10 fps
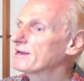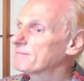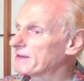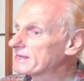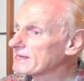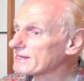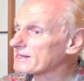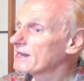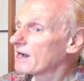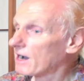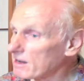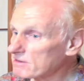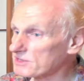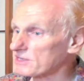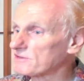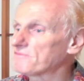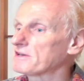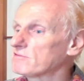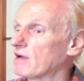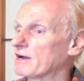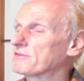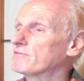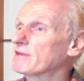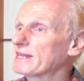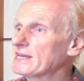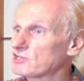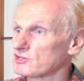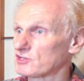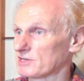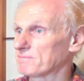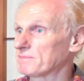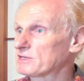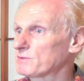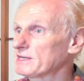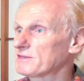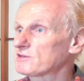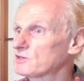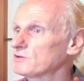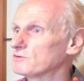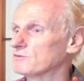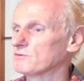making it harder to figure out the relationship between the two.